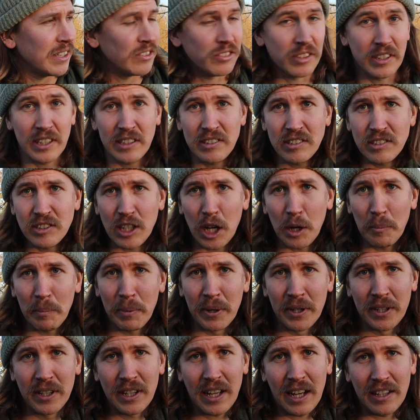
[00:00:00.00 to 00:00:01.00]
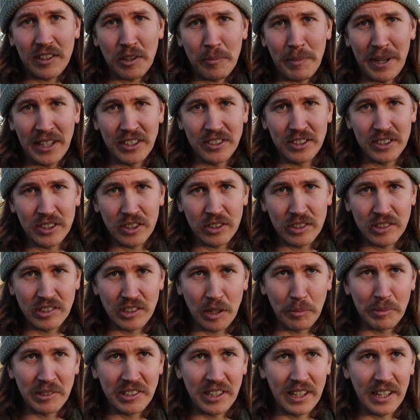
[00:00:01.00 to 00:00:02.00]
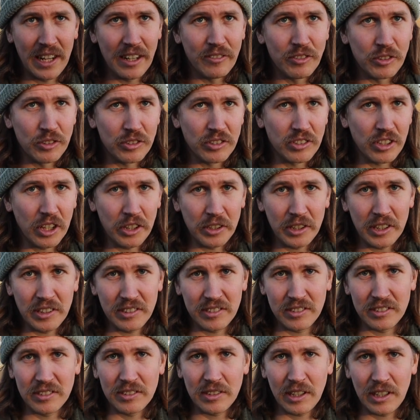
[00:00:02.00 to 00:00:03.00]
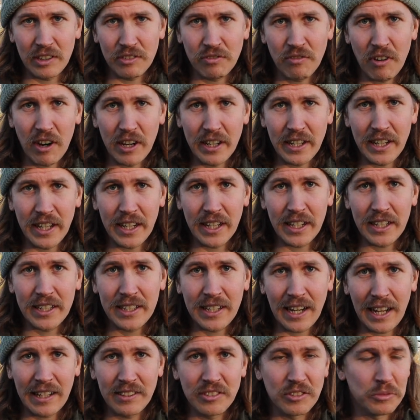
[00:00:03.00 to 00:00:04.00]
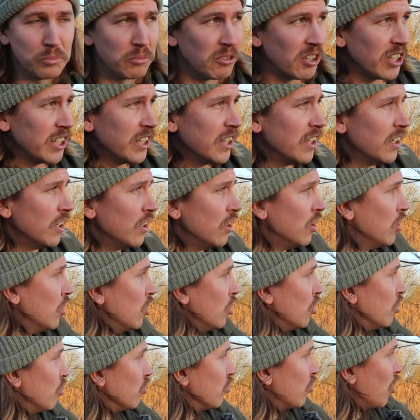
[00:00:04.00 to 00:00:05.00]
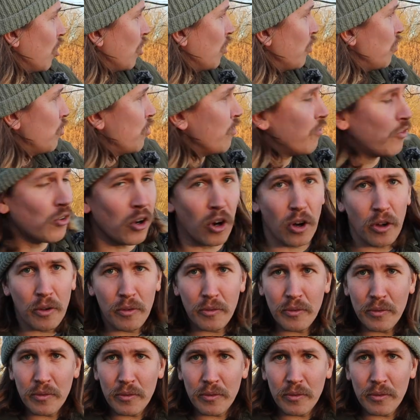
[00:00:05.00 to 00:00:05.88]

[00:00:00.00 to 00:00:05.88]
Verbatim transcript: so this is up, as I mentioned, on the Somerset Levels, so it's, it's right near Glastonbury. So you've got